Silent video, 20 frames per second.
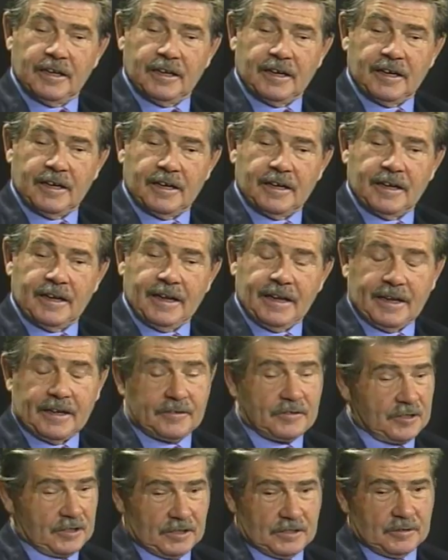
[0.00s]
Uh,
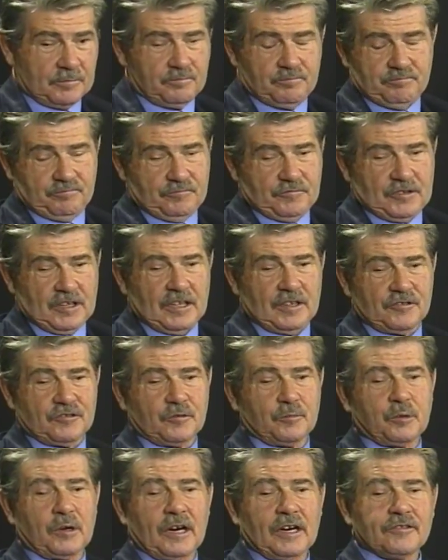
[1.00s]
and in a kind of
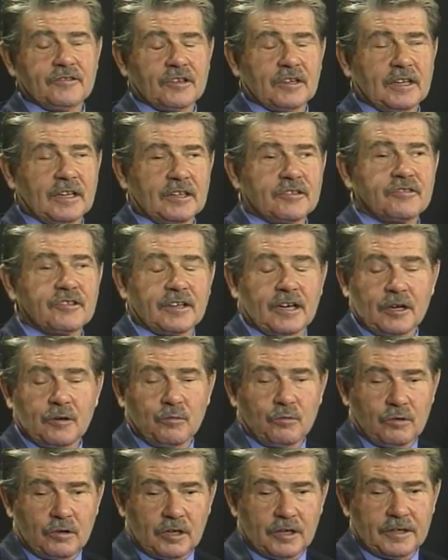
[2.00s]
surprising election, I
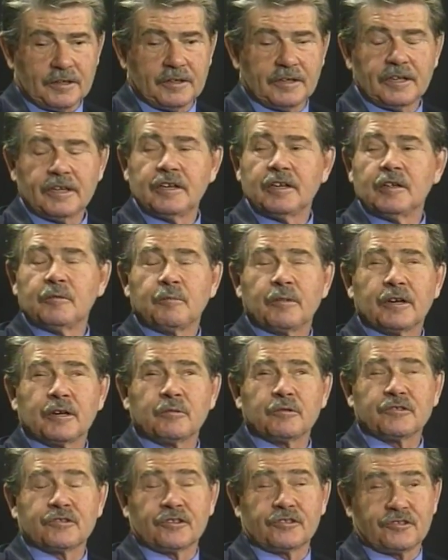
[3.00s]
won, but it
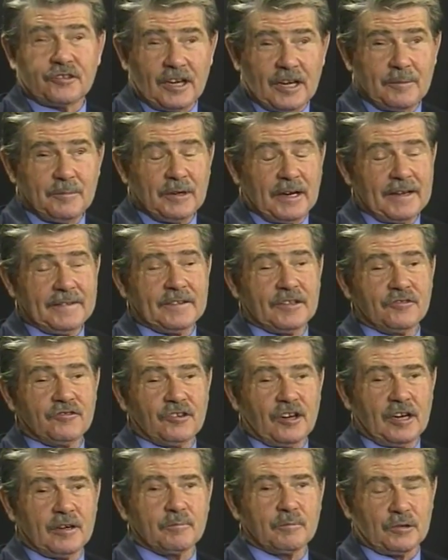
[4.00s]
was the same night that
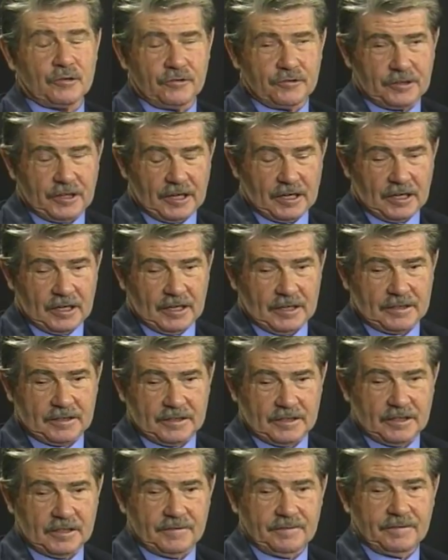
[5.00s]
Jane Byrne got
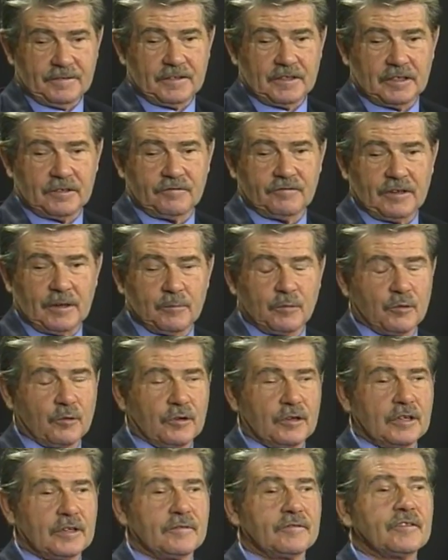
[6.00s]
elected in
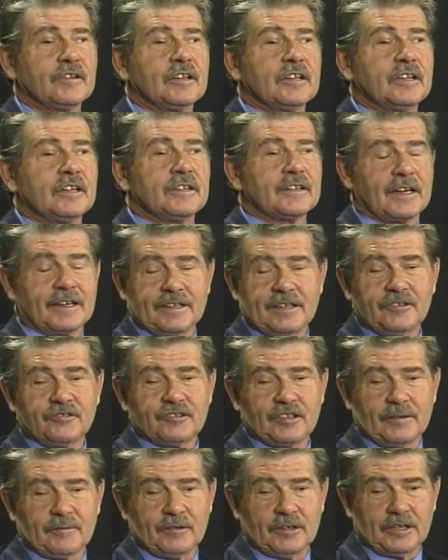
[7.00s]
February of
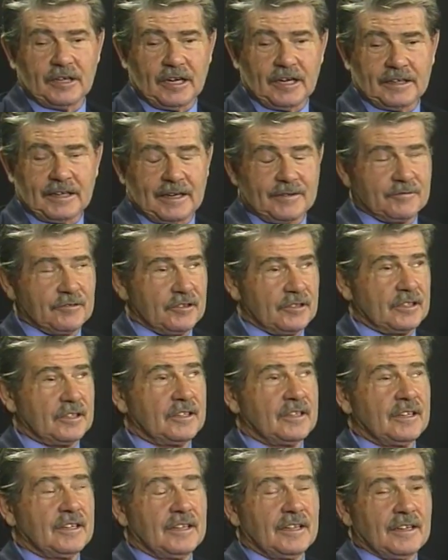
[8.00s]
1979 after the
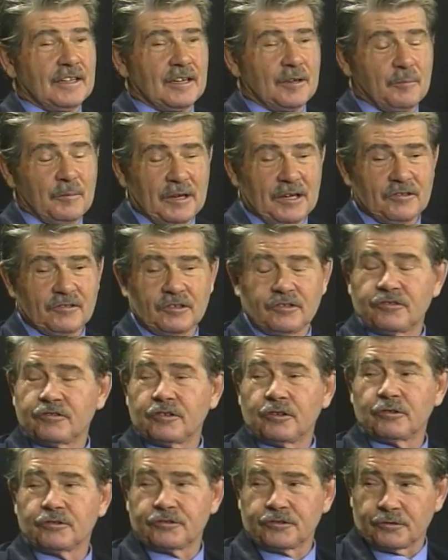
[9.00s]
amazing
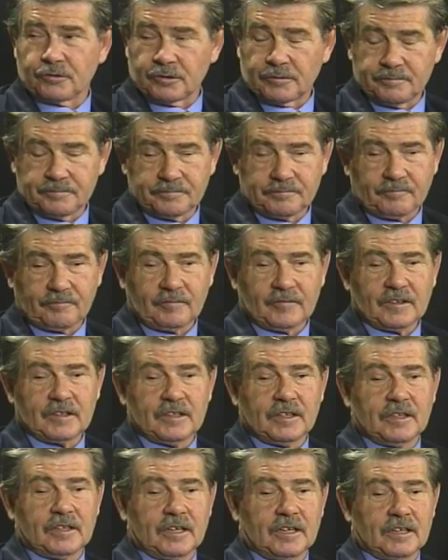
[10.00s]
snowstorm.
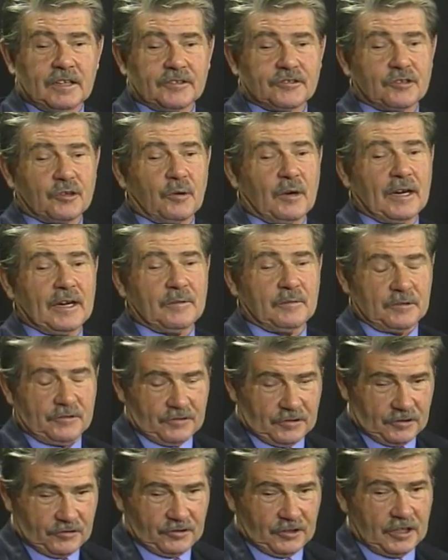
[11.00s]
Uh, so I was
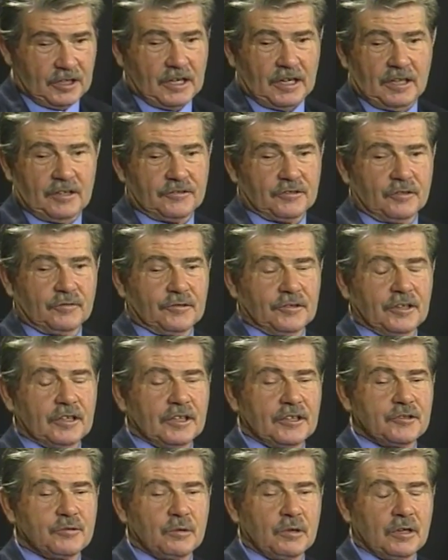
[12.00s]
in the city council for
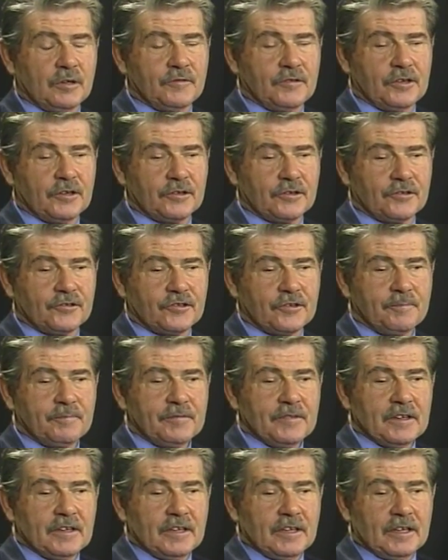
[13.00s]
nearly 12 years,
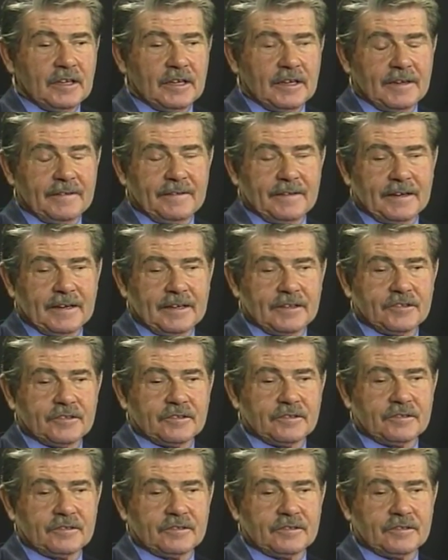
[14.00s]
and then I